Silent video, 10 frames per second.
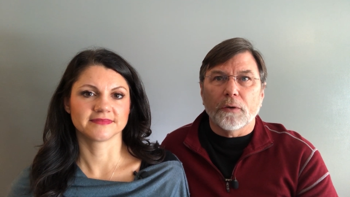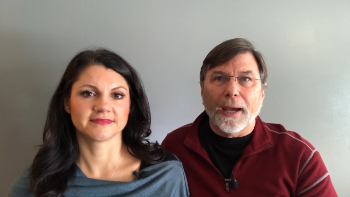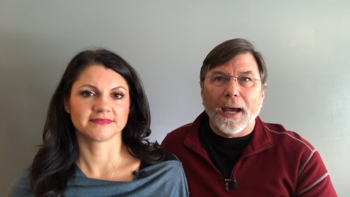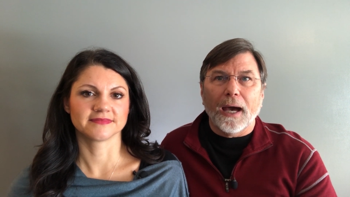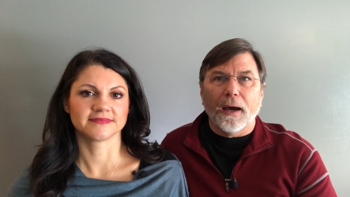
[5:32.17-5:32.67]
Speaker 1: you
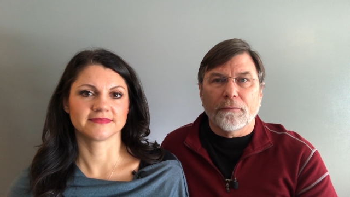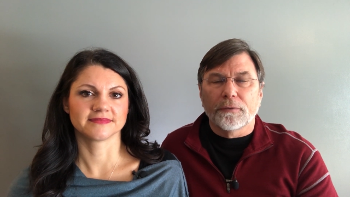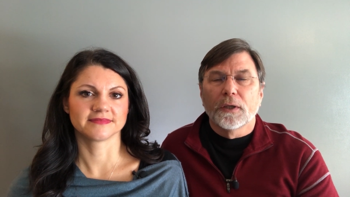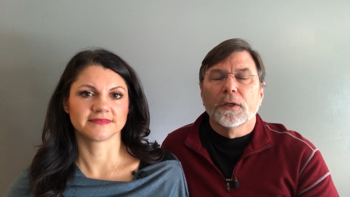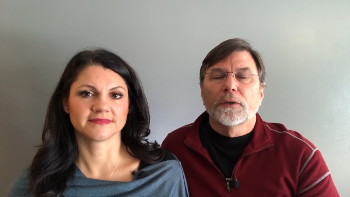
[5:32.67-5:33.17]
have
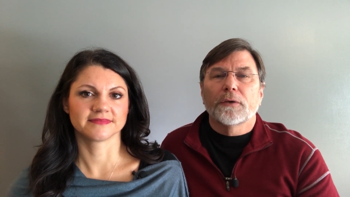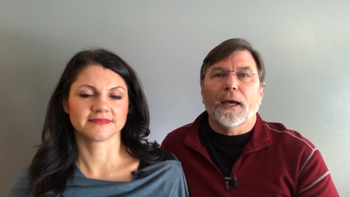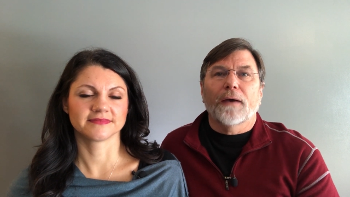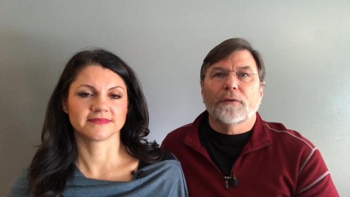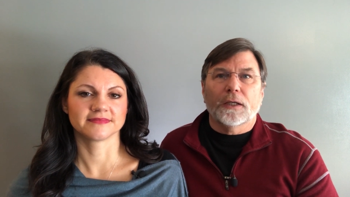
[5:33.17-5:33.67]
to
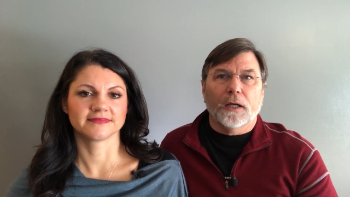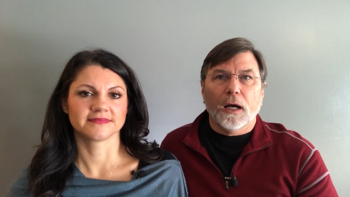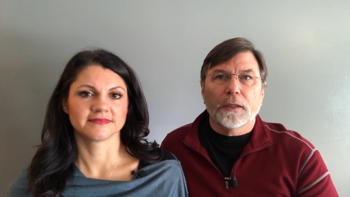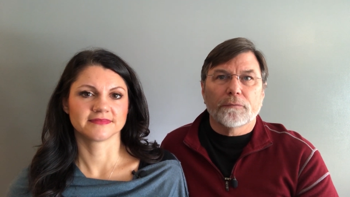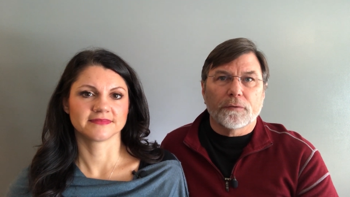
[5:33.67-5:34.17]
have any
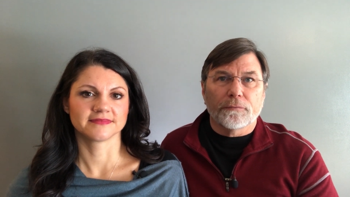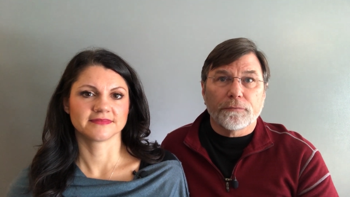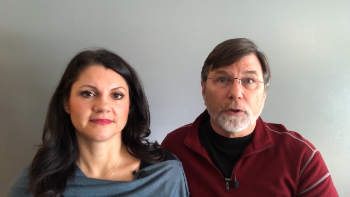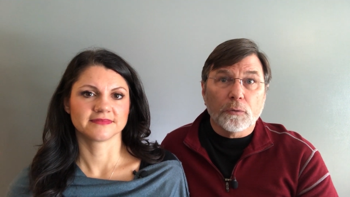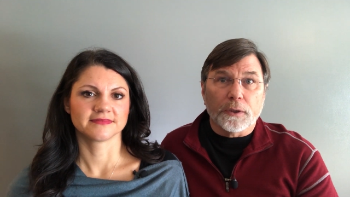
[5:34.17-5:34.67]
kind of
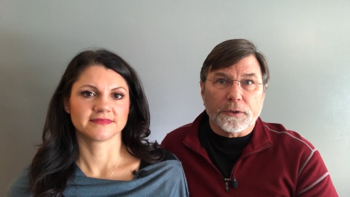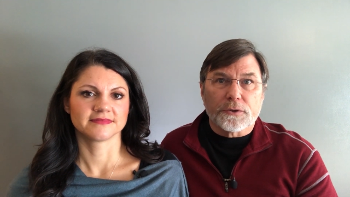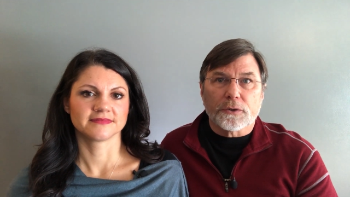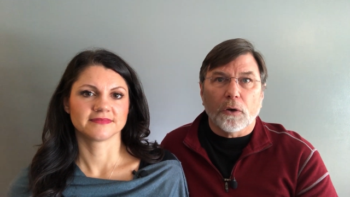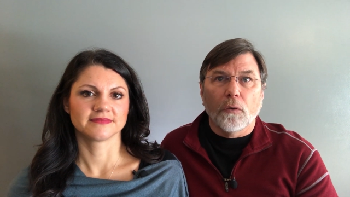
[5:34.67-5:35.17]

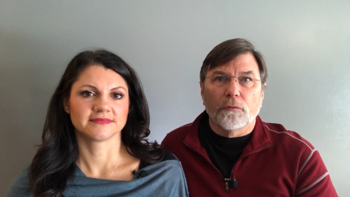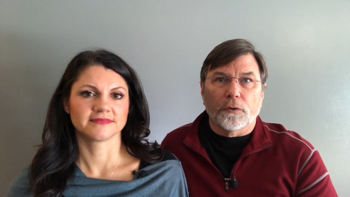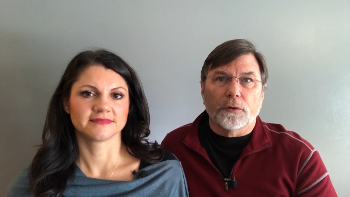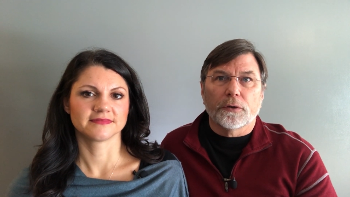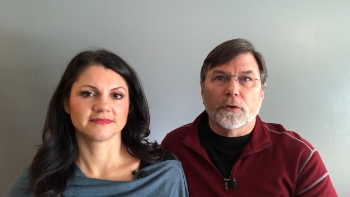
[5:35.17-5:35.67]
influence
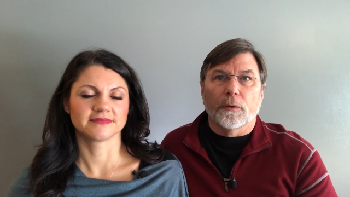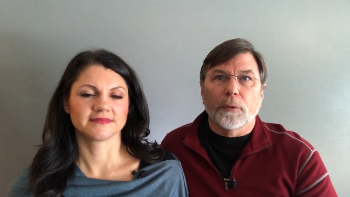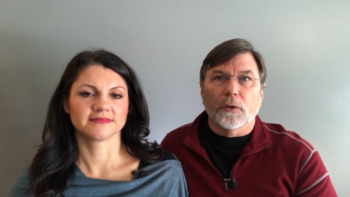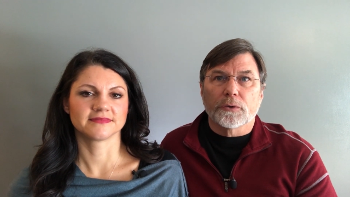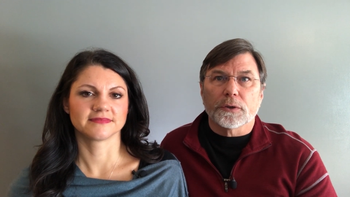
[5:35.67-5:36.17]
over your
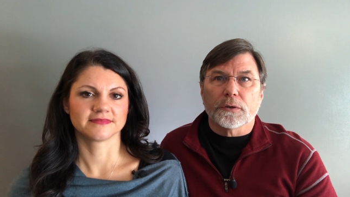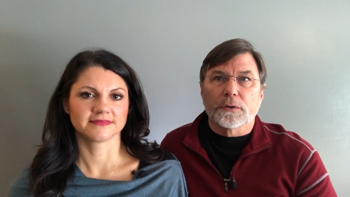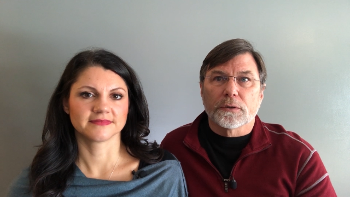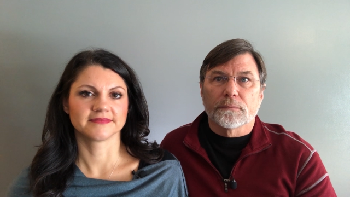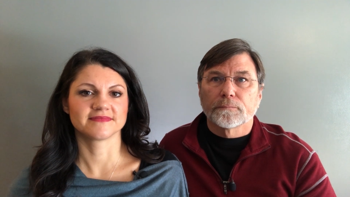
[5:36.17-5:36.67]
emotions.
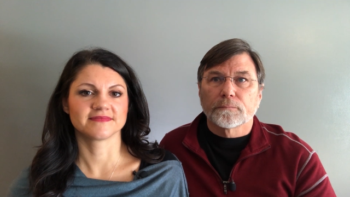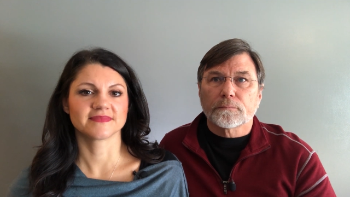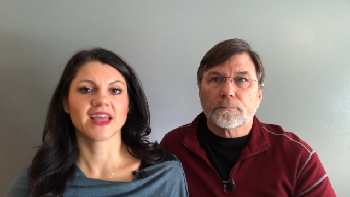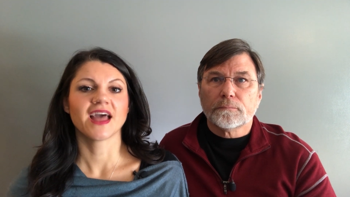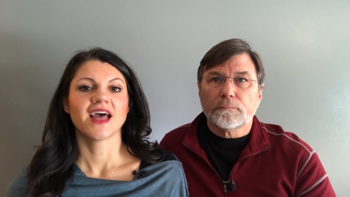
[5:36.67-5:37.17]

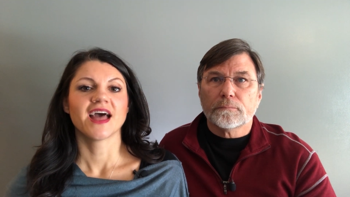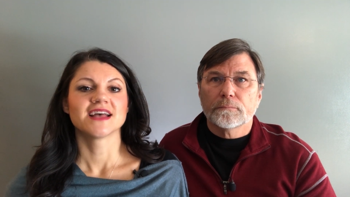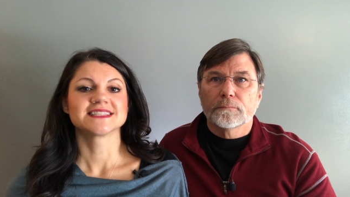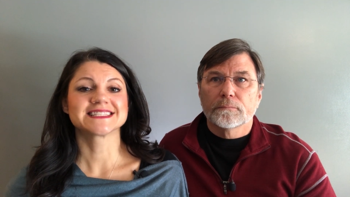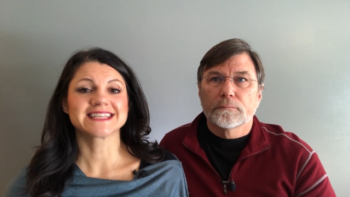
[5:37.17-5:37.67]

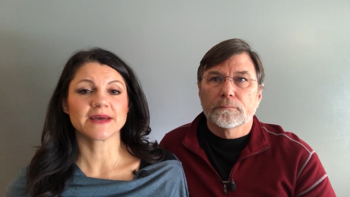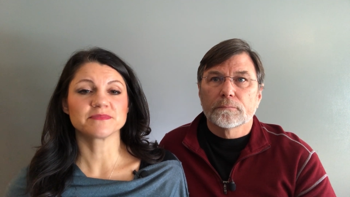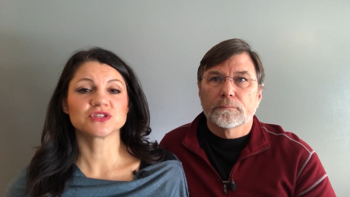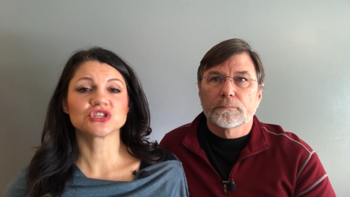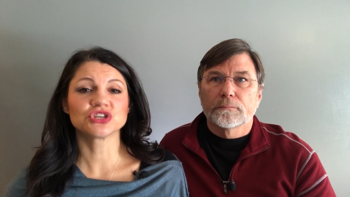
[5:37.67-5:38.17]

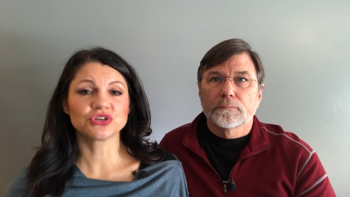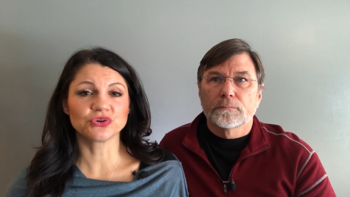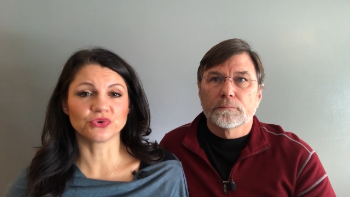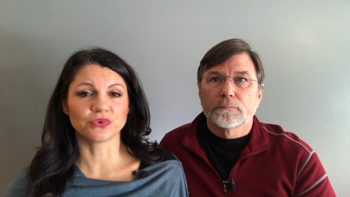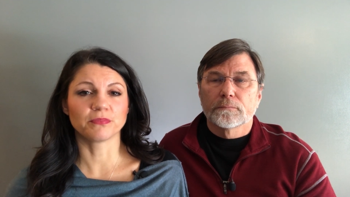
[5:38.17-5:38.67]
Speaker 2: Step
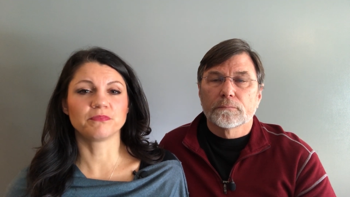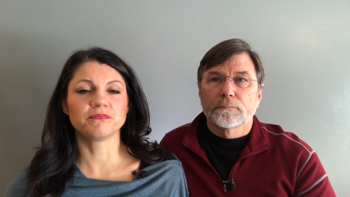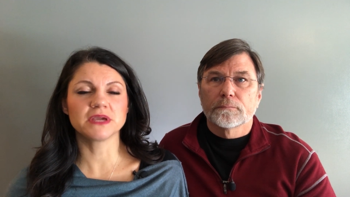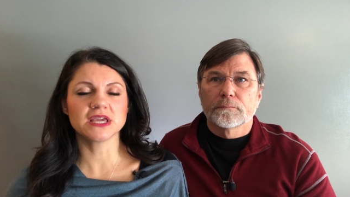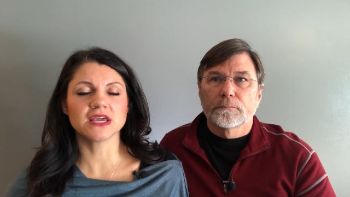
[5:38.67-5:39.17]
two,
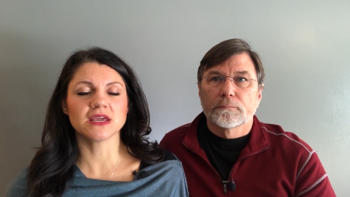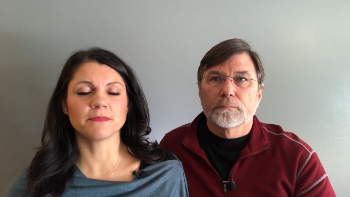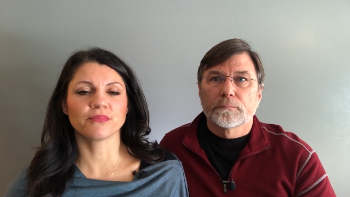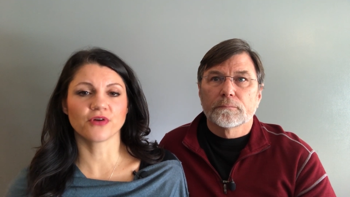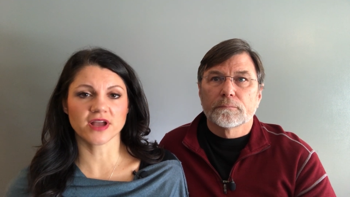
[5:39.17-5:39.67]
be
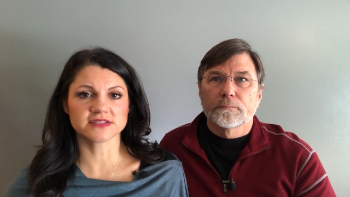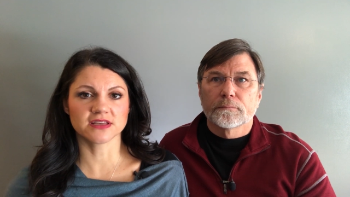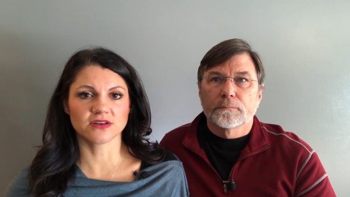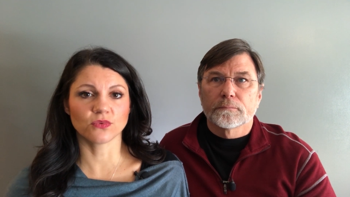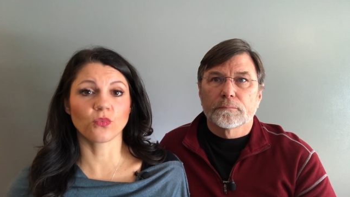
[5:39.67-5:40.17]

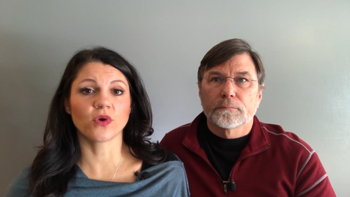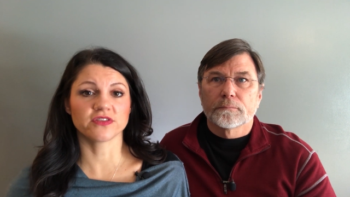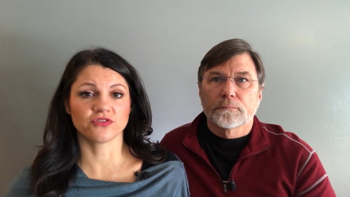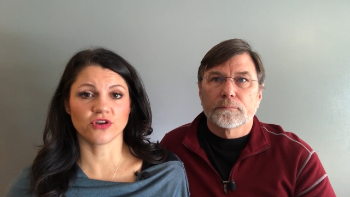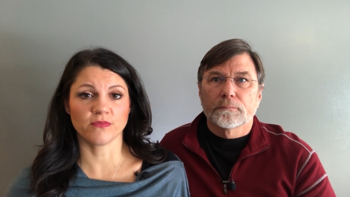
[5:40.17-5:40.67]
present
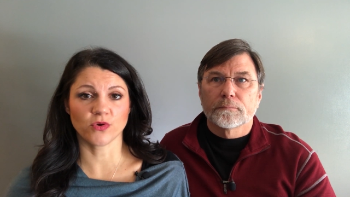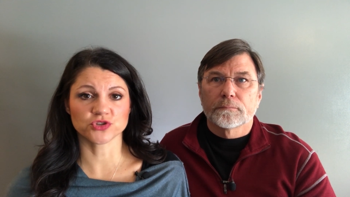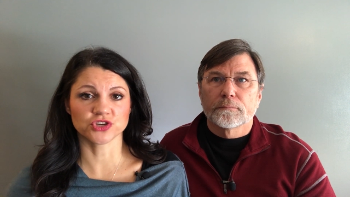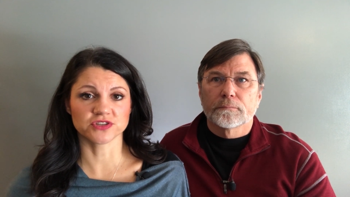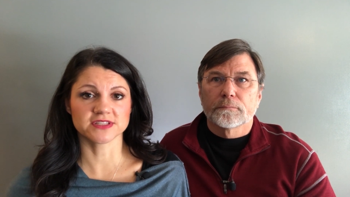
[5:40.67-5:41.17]
with your
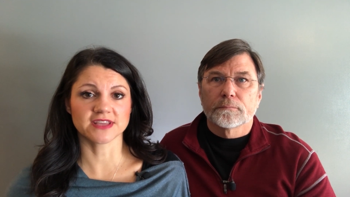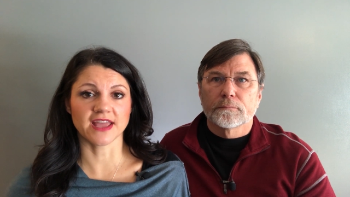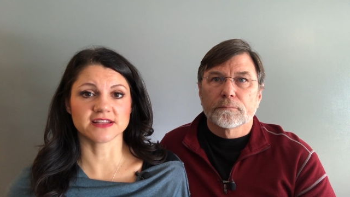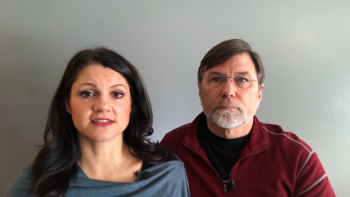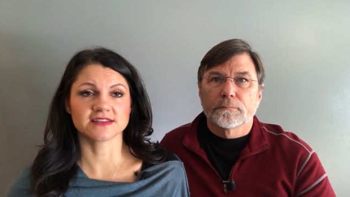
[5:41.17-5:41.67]
emotional
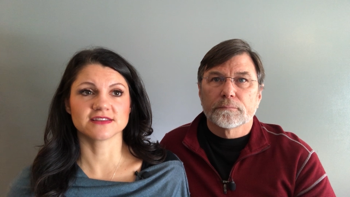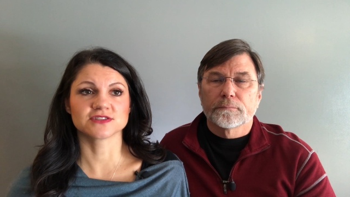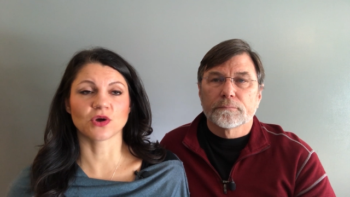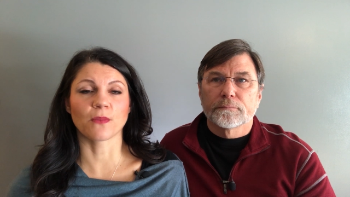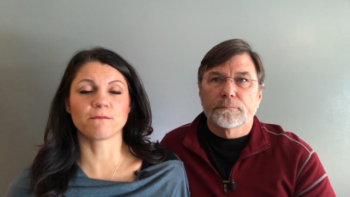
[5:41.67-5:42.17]
state.
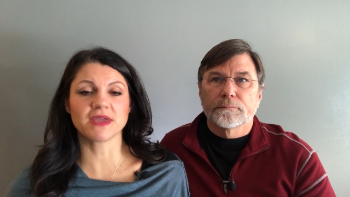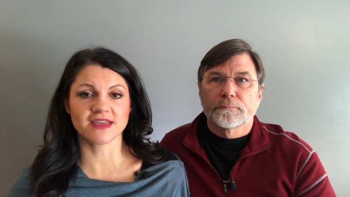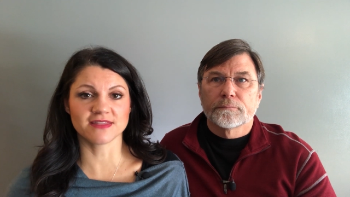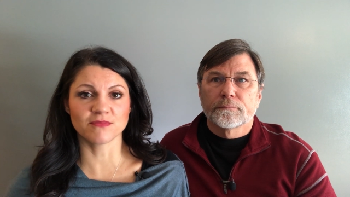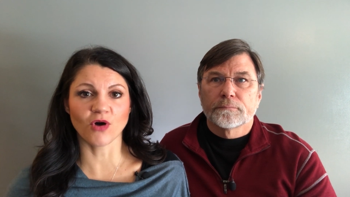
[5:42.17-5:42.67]
So be
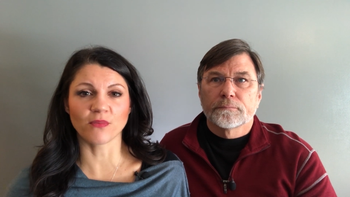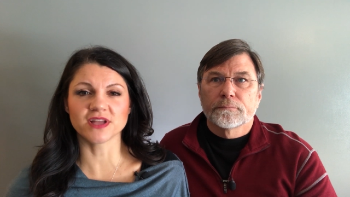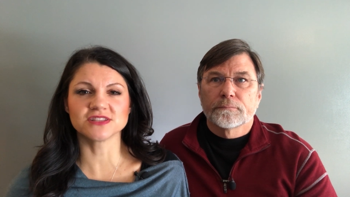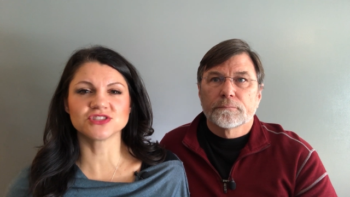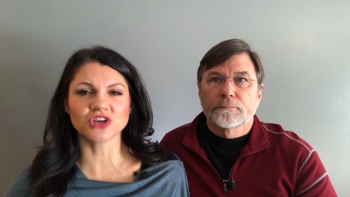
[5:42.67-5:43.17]
in the
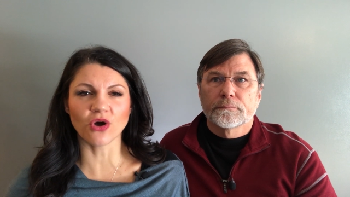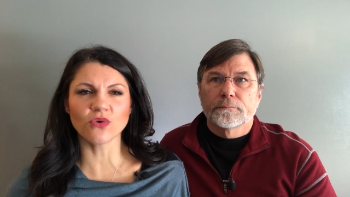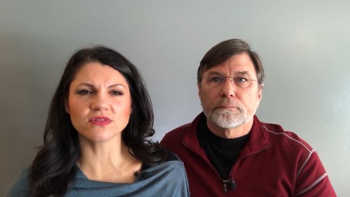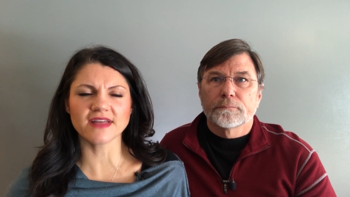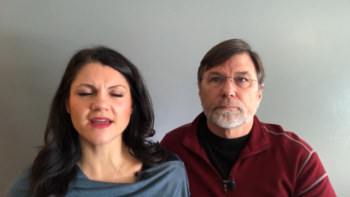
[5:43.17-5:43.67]
moment. Don't